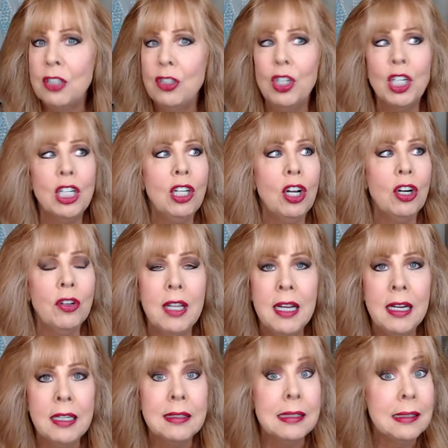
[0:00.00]
and you're going to learn
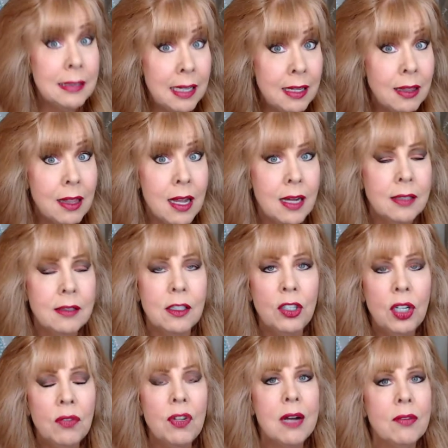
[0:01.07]
things and see things that
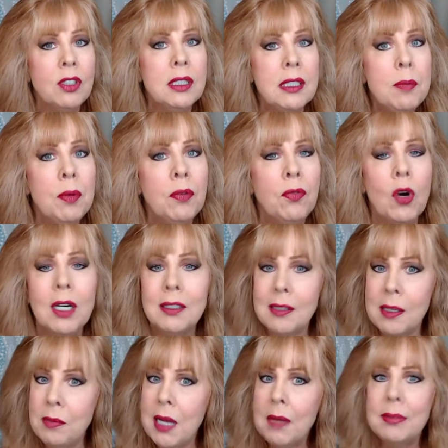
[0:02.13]
you've never seen before, because
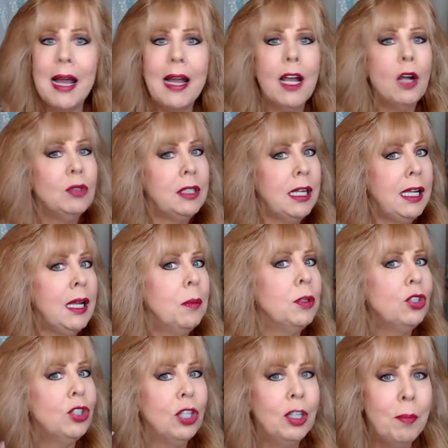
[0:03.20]
sometimes I go deep
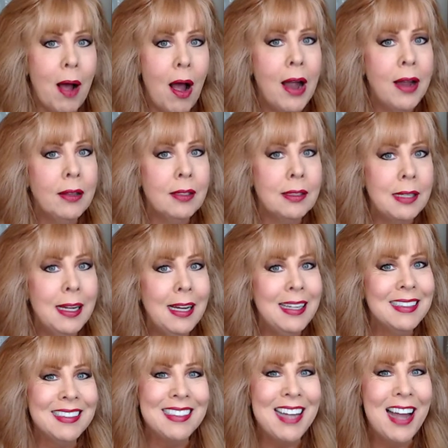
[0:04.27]
and show you behind the
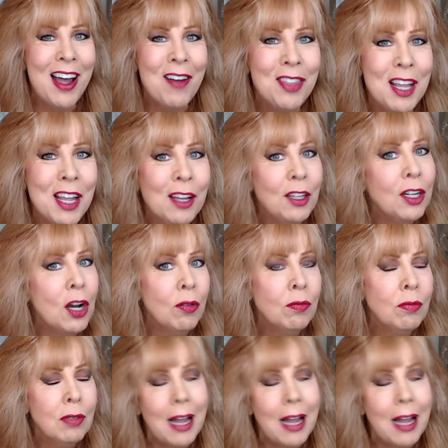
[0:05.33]
scenes stuff that you don't,